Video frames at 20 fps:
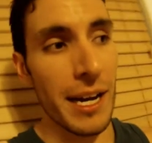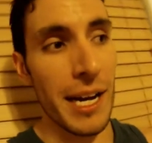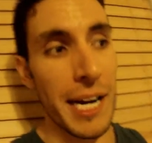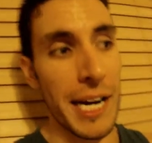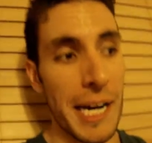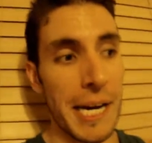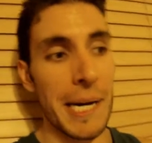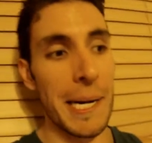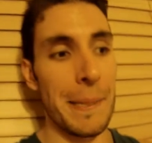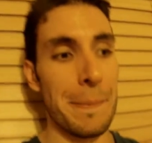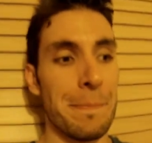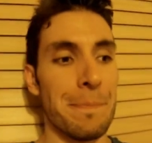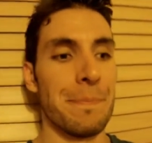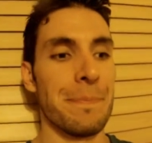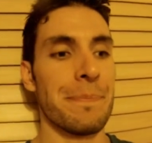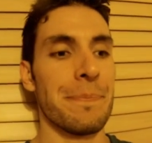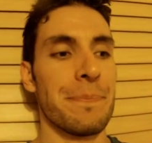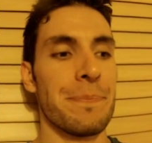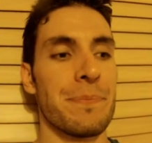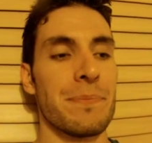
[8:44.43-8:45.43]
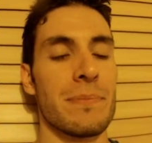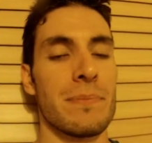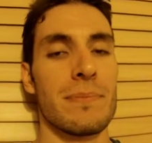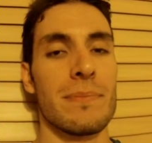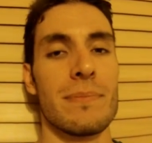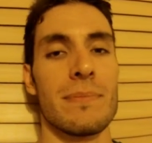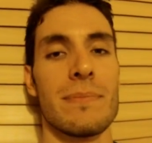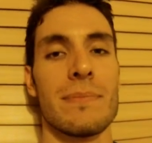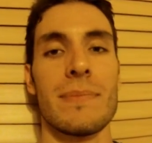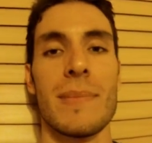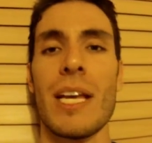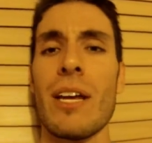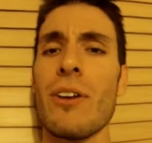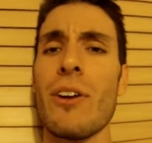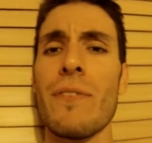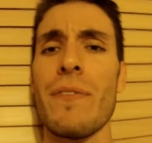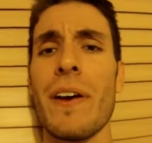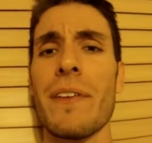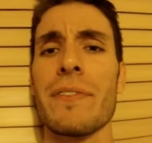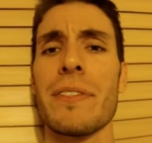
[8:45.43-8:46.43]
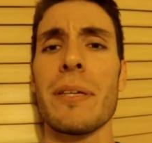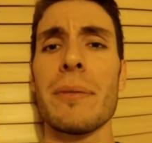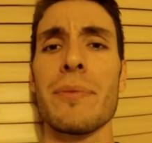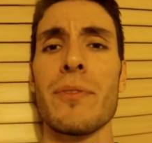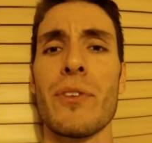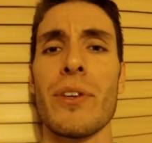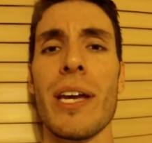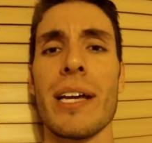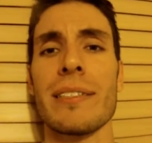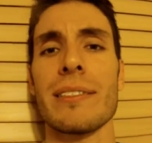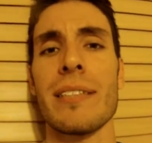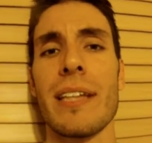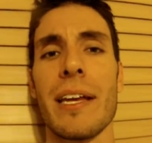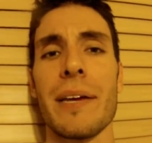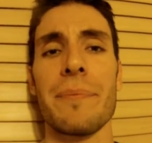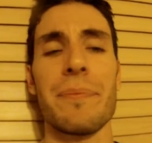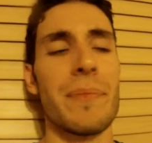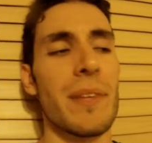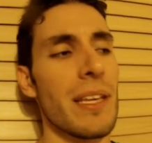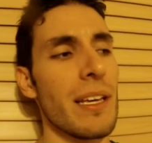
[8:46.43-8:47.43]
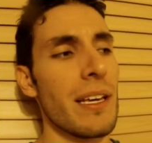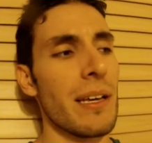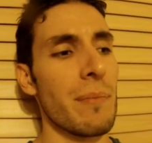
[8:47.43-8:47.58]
I don't know if I have tips for you guys today.